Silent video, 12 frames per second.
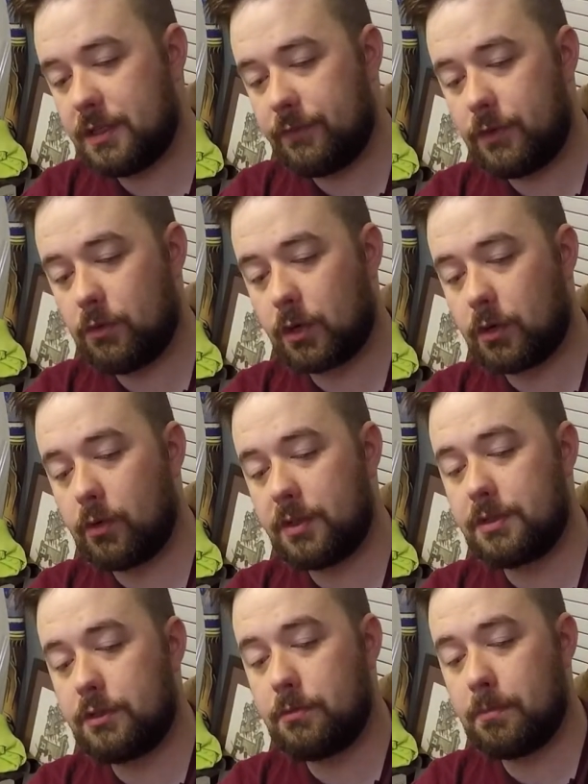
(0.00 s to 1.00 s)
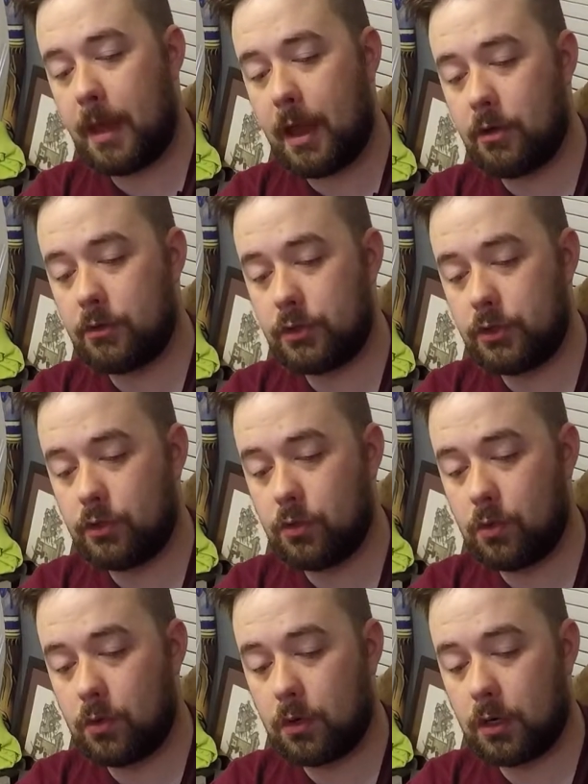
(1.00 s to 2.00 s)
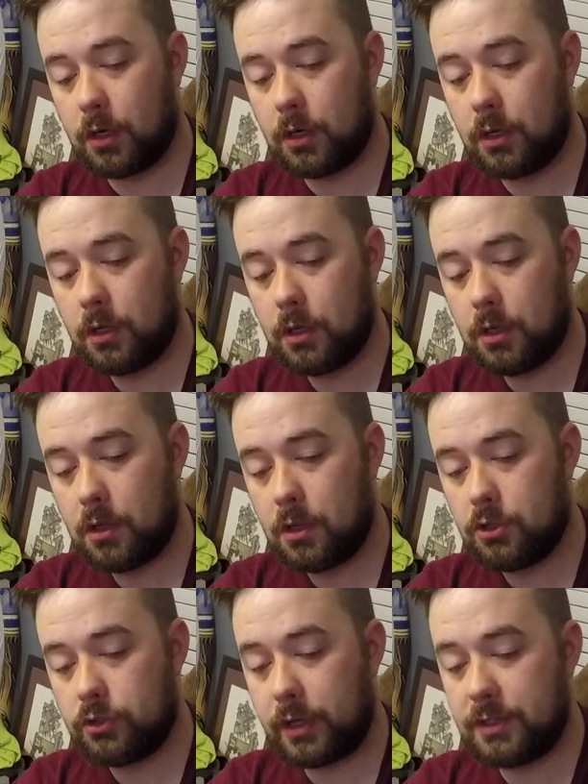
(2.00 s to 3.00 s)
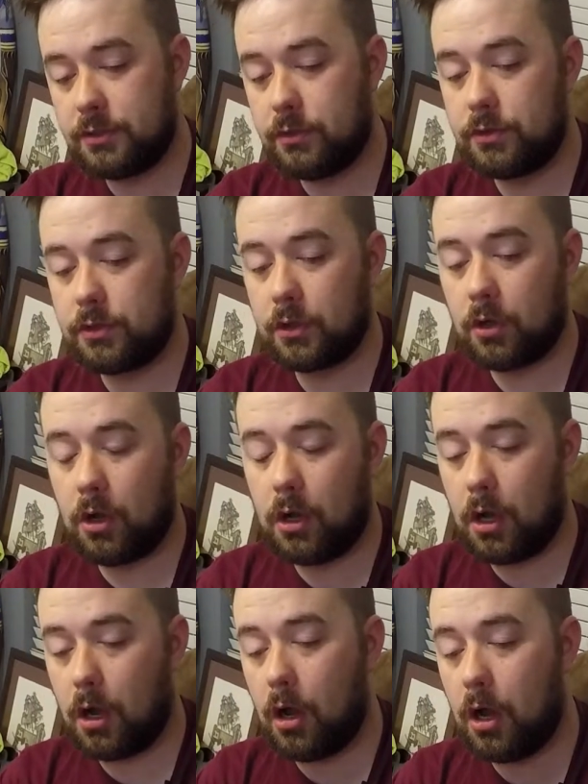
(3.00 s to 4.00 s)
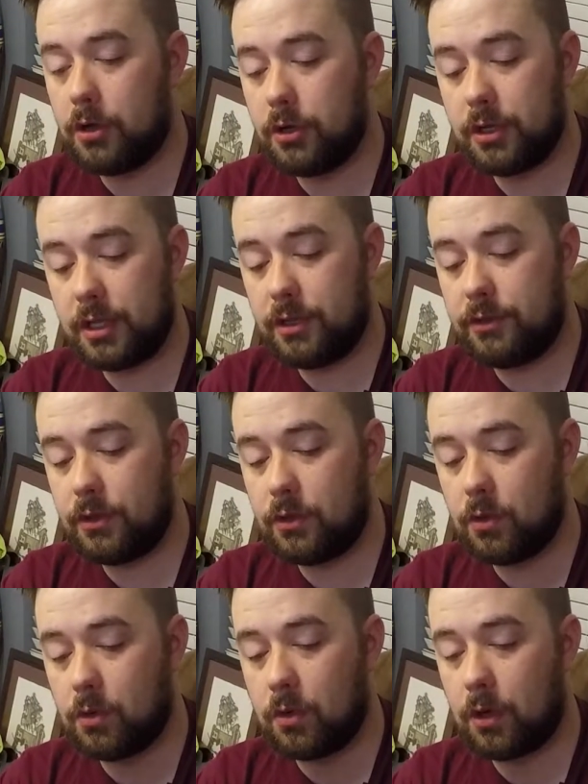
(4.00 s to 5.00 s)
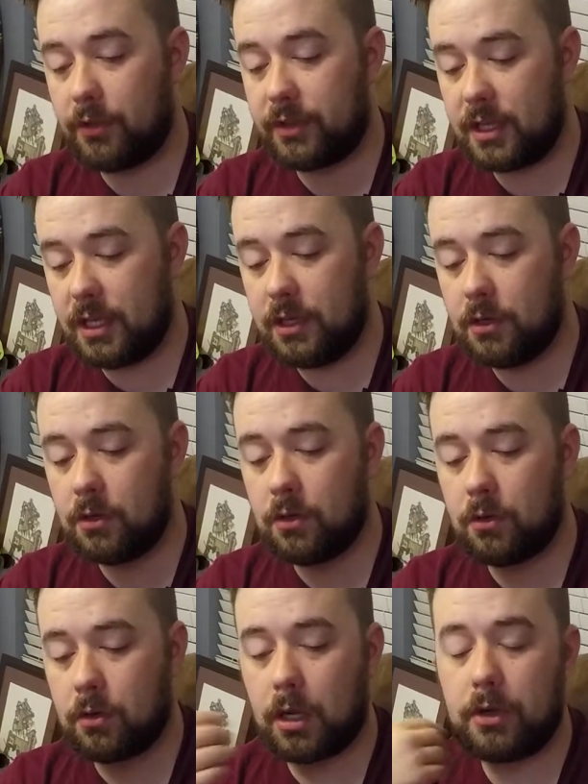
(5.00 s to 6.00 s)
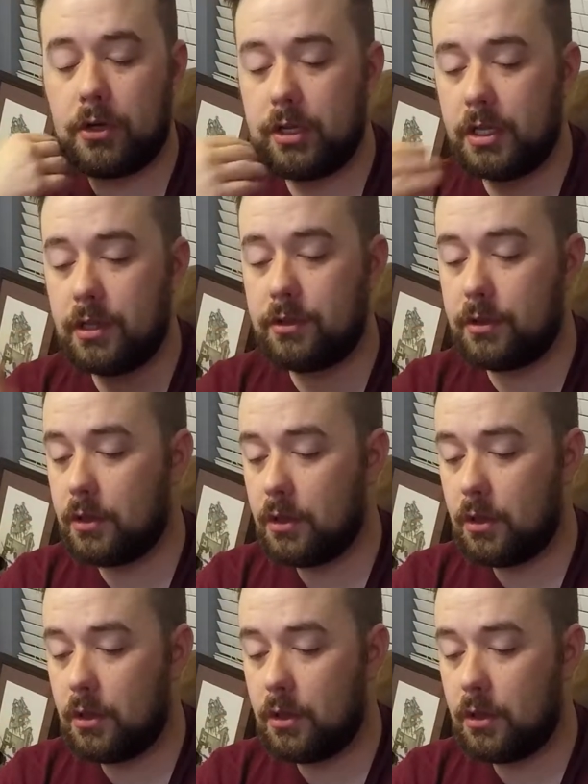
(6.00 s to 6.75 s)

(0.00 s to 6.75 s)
If you were going to mount your transducer underneath on the keel or underneath,